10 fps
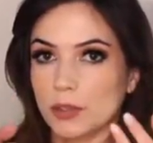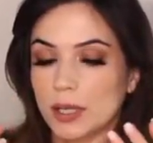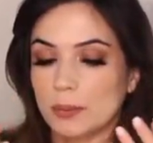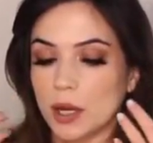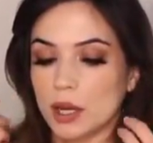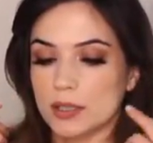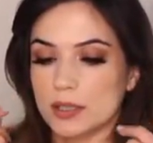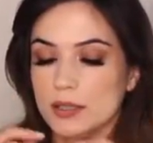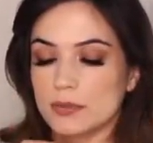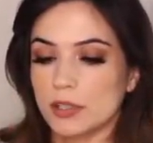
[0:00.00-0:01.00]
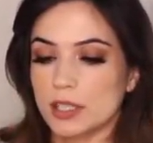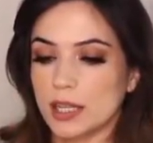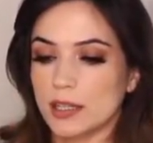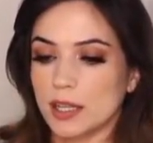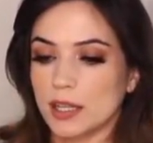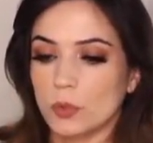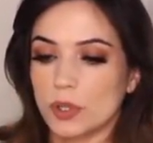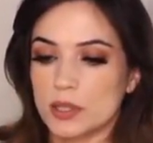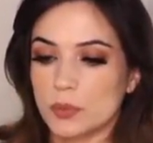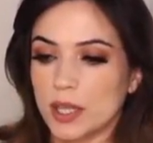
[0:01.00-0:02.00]
cream pots for date night
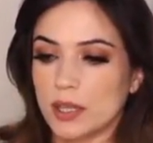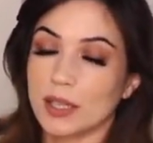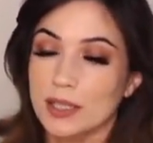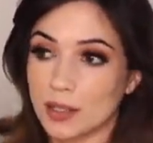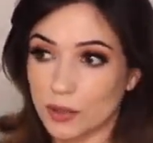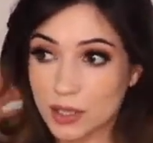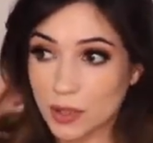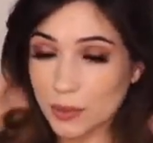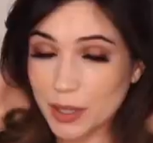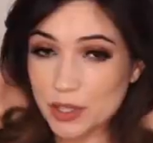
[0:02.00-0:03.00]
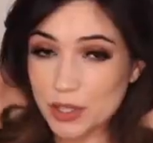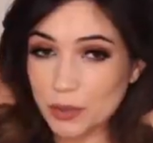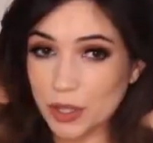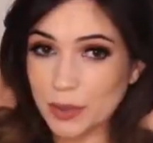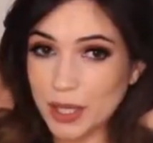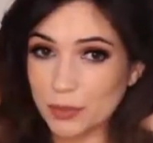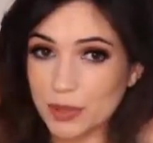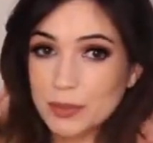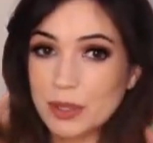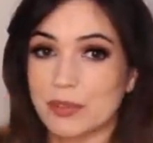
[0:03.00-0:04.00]
once a week. That's the only time I've been actually wearing makeup.
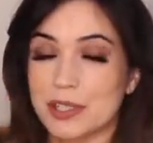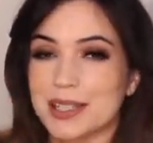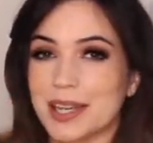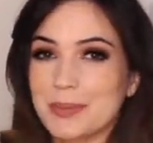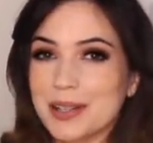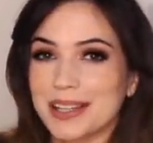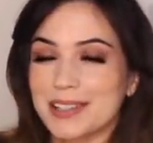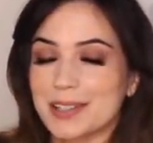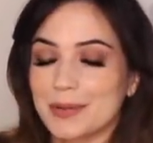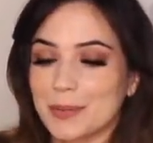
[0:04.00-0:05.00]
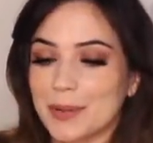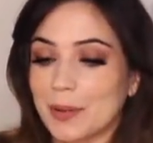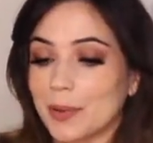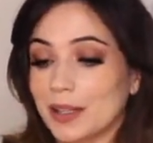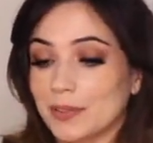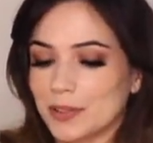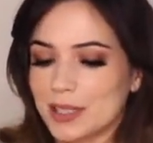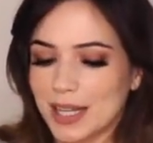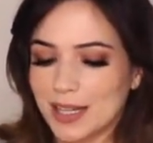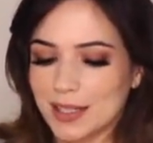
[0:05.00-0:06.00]
This is my first time in ages I put makeup on, even though
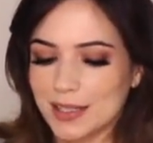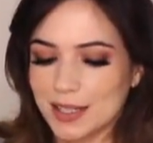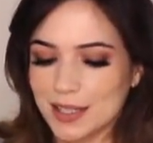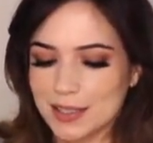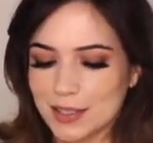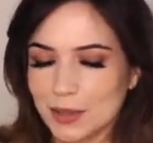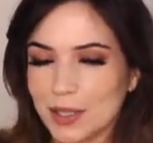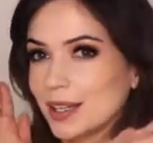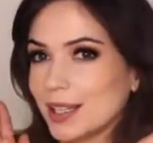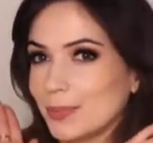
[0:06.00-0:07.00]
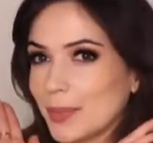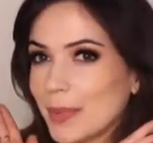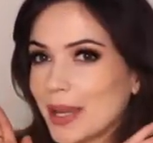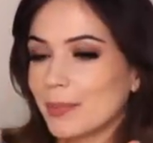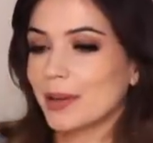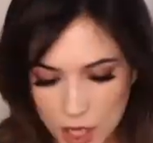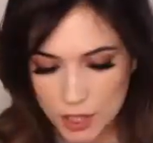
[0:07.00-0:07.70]
it's date night tonight, so I'm gonna keep my makeup on.